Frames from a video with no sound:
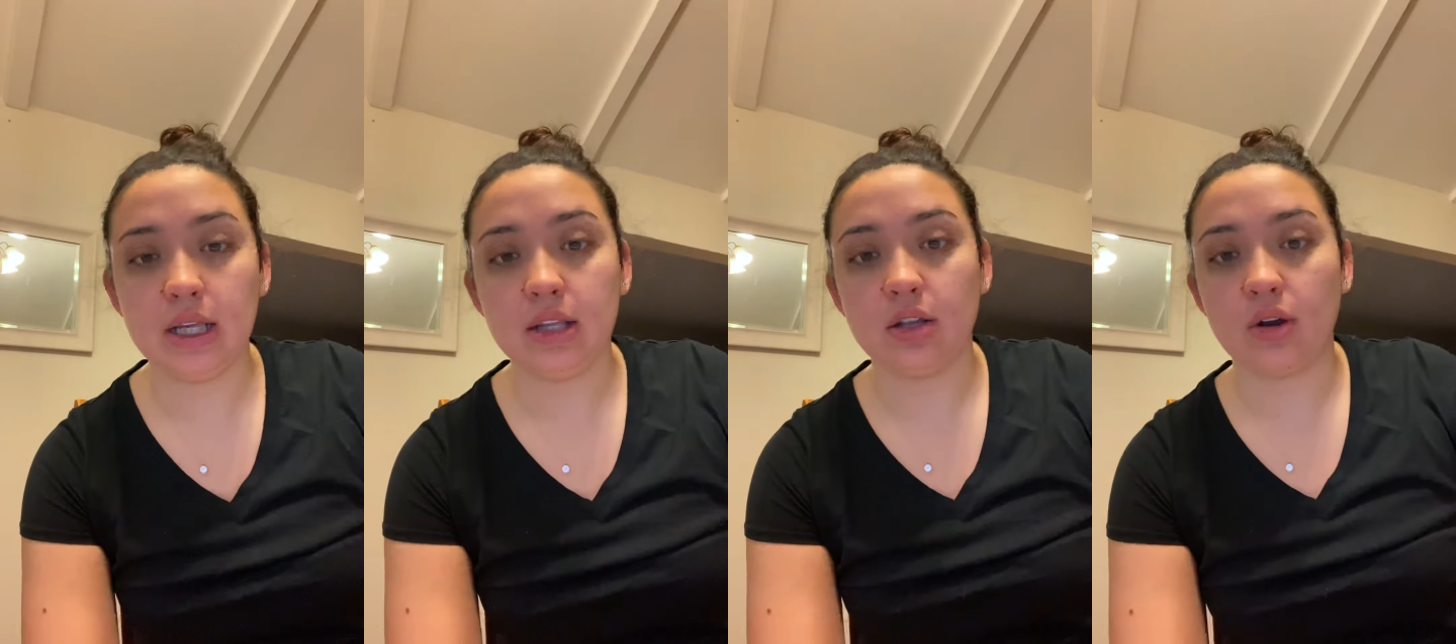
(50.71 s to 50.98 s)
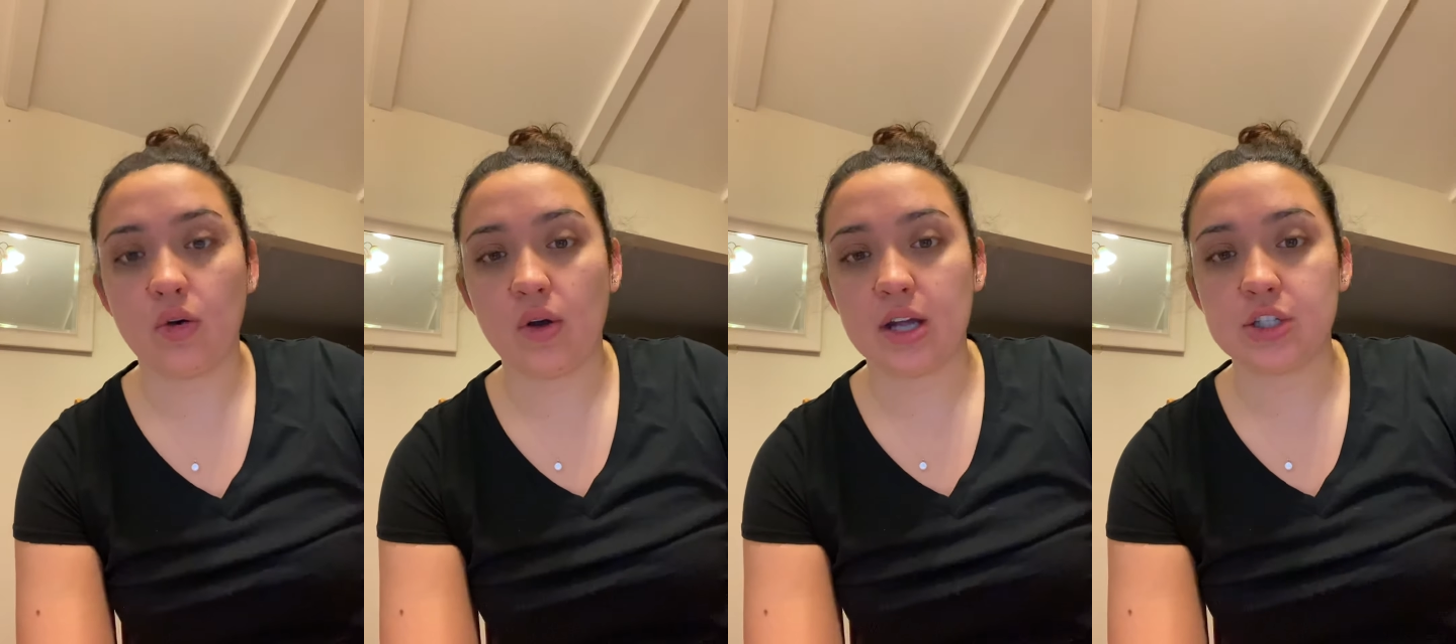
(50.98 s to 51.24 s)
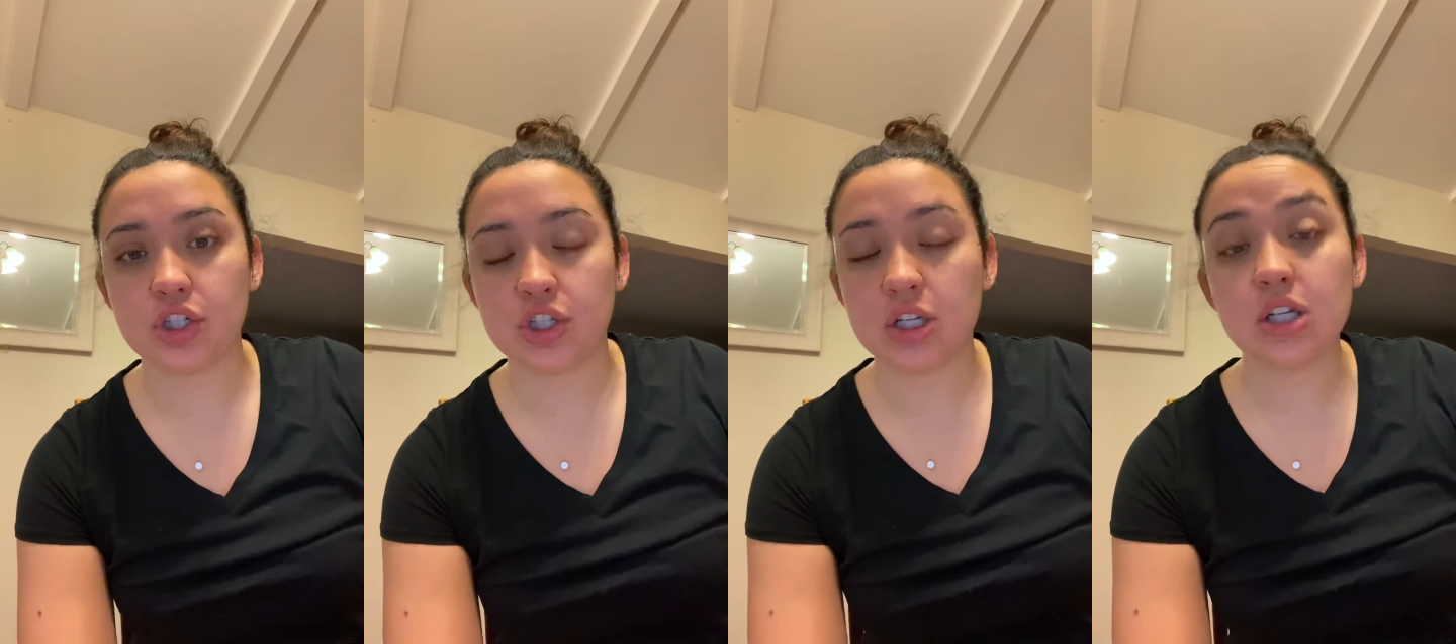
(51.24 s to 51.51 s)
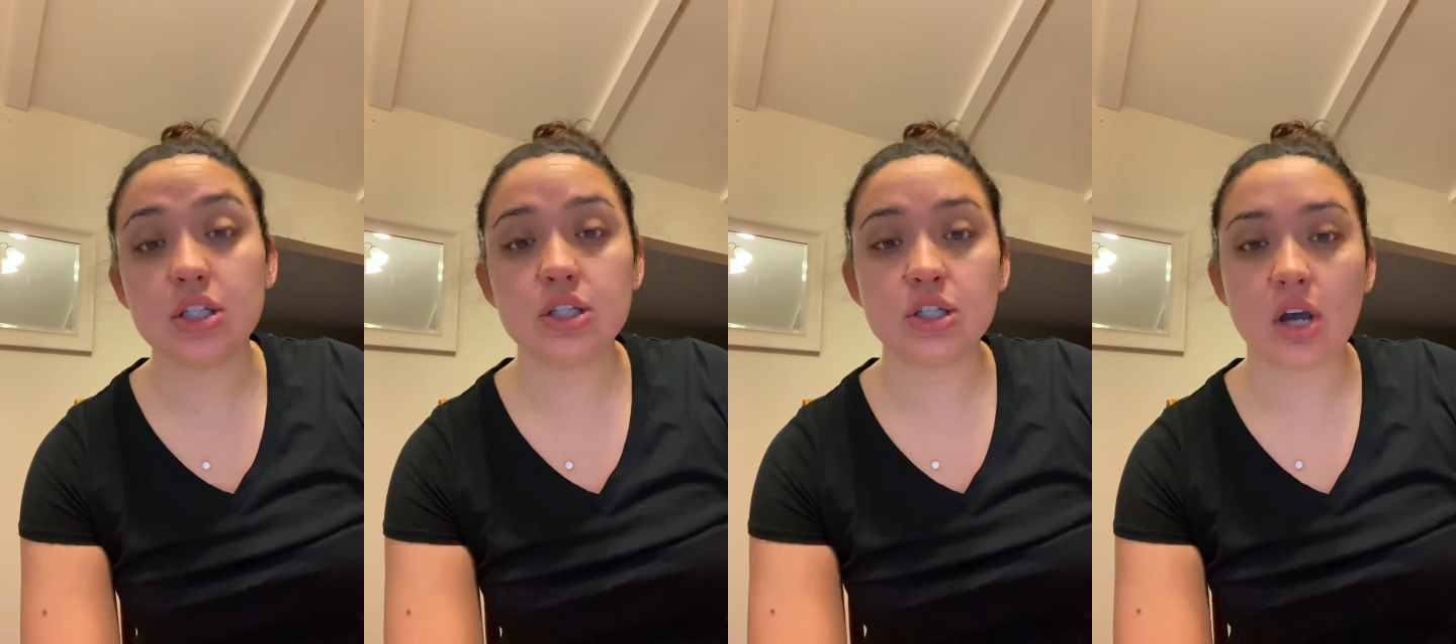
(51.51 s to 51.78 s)
The
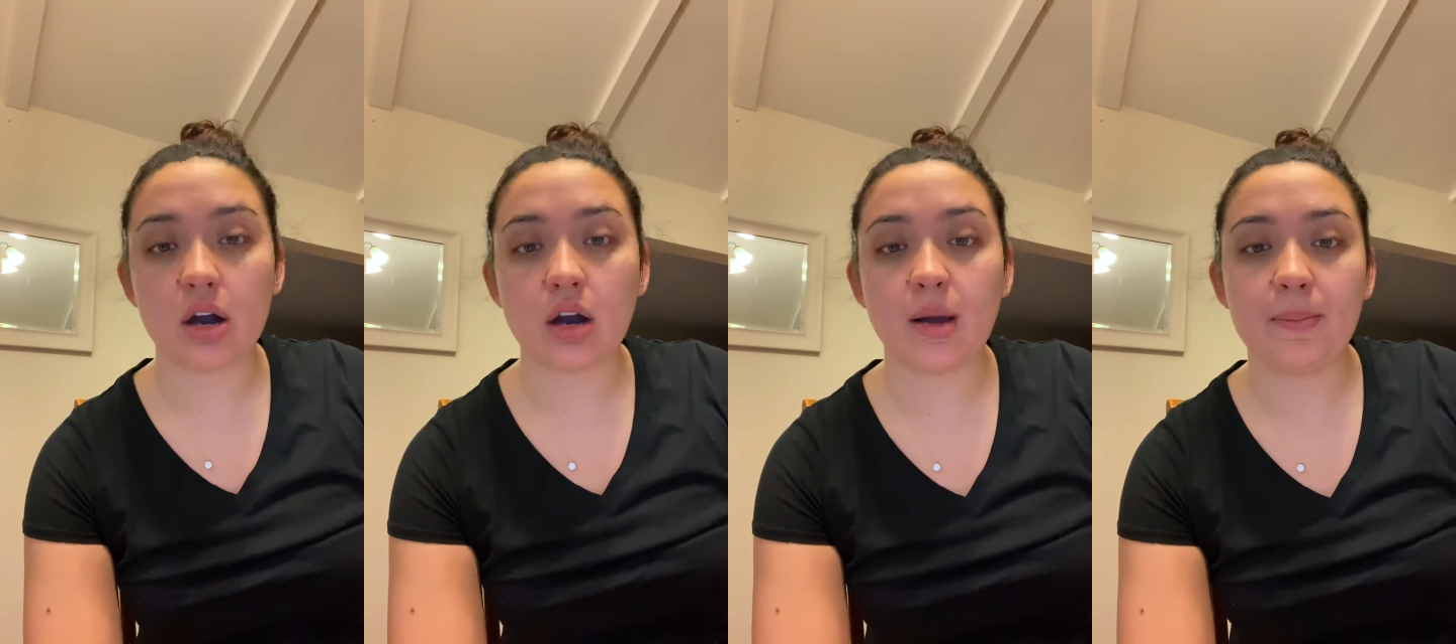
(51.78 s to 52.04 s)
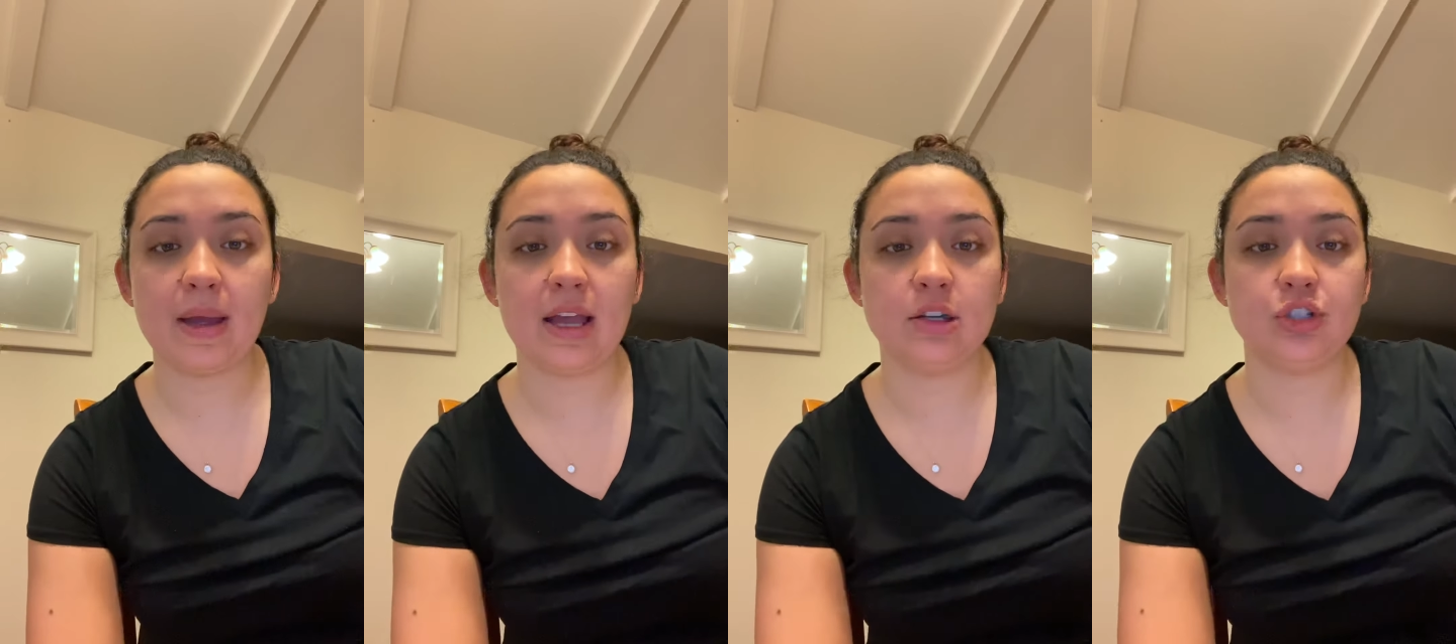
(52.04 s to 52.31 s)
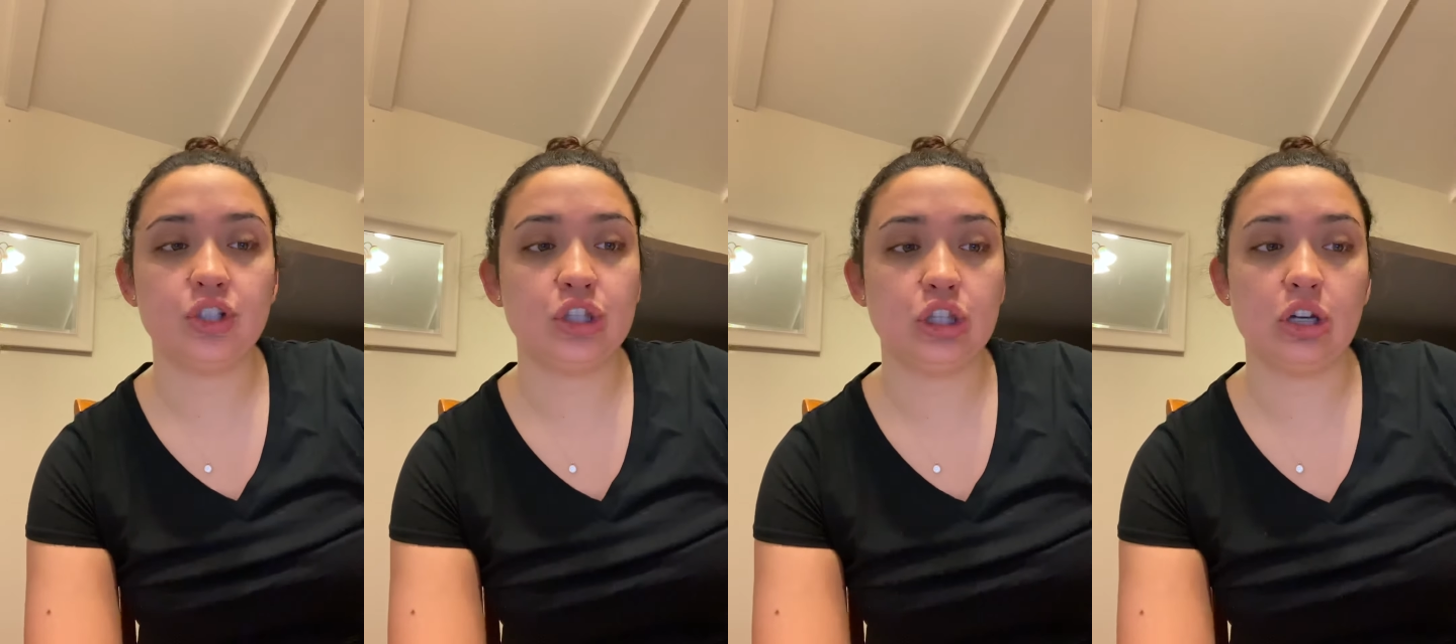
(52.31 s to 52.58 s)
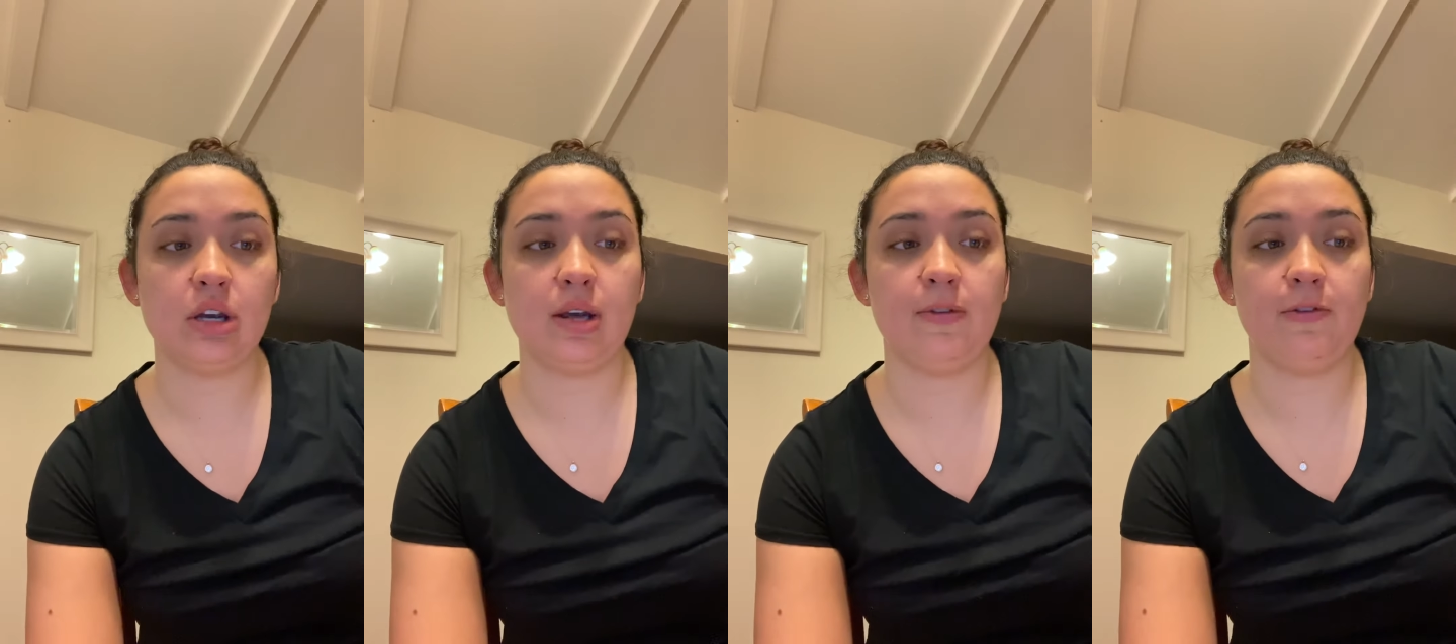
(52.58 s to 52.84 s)
questions are on page
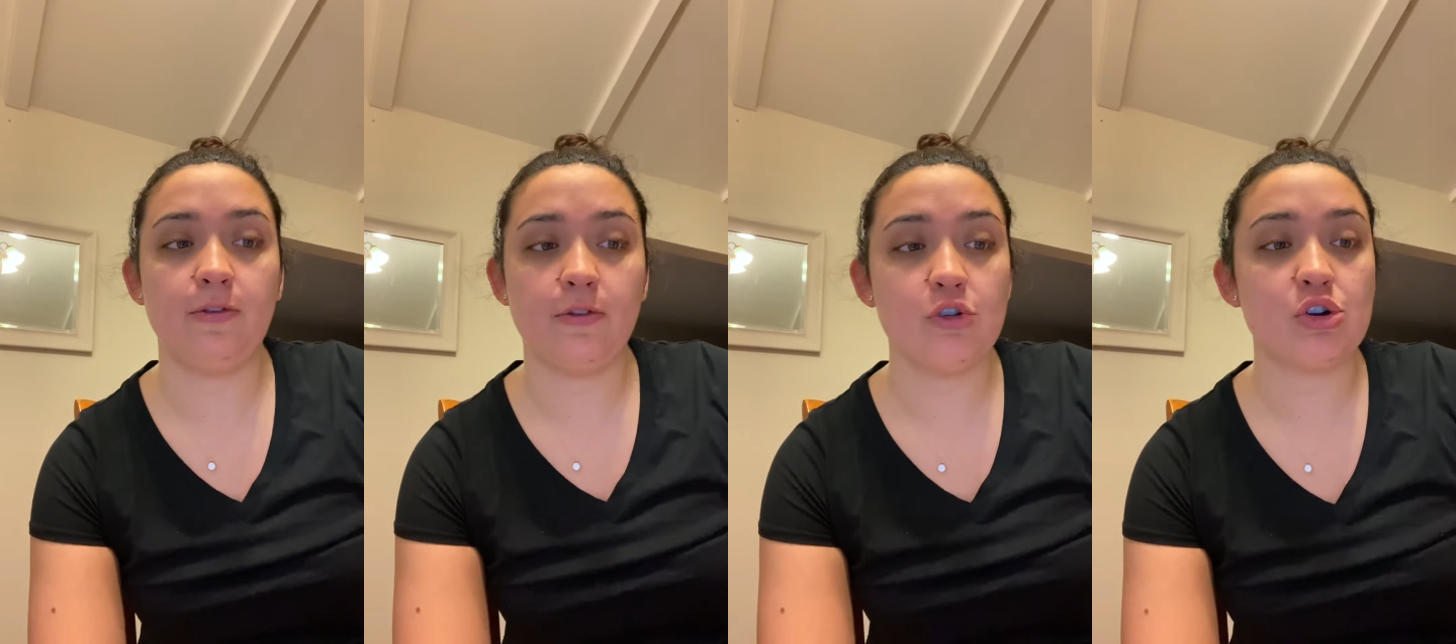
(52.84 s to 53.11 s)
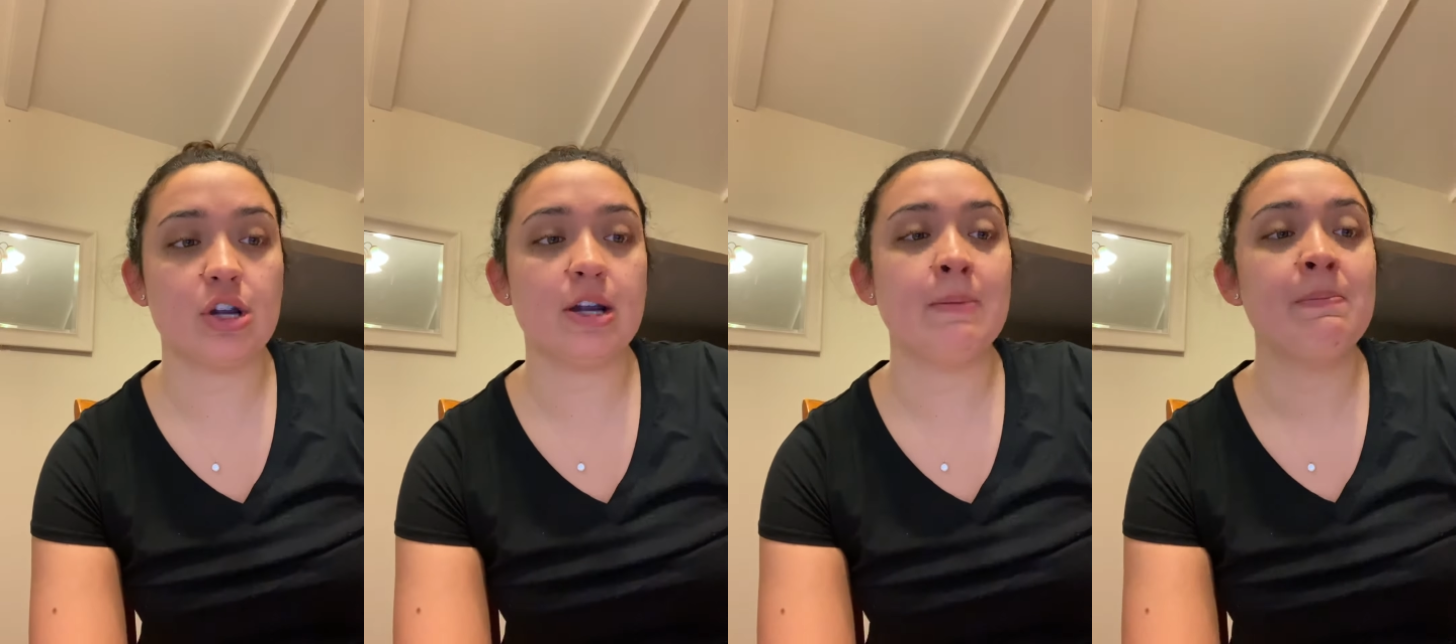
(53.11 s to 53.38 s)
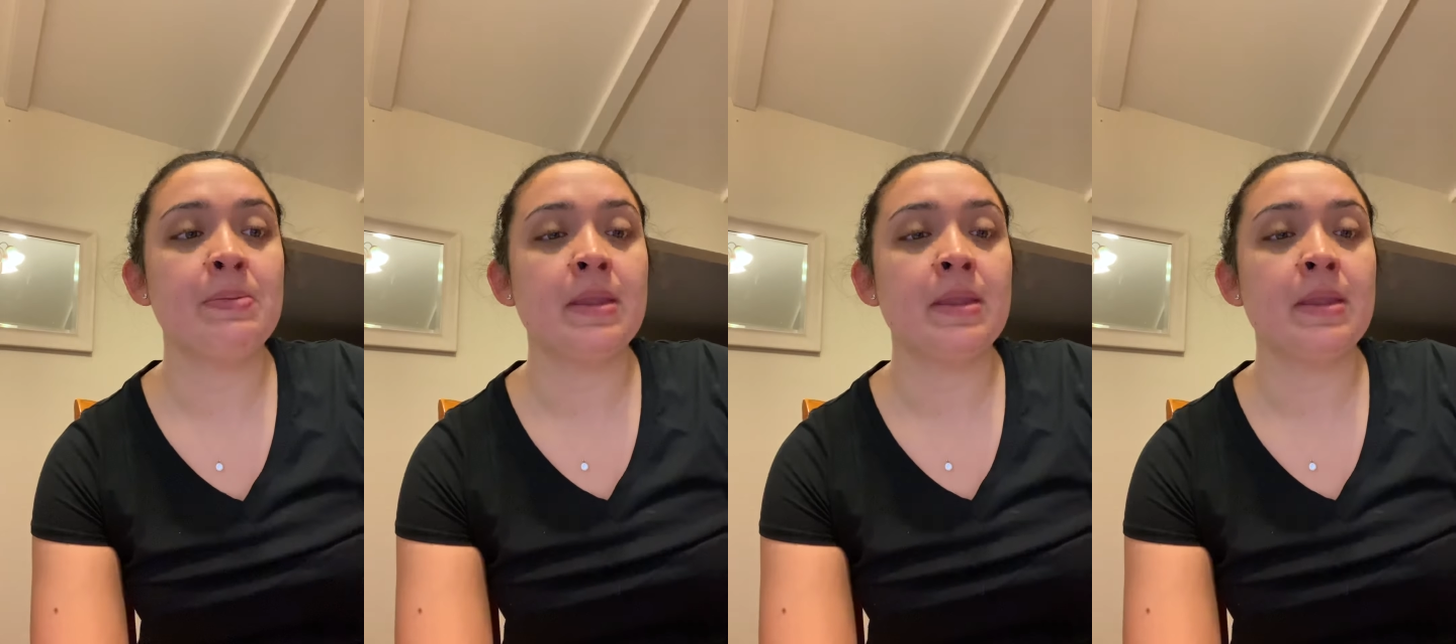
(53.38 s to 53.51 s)
34,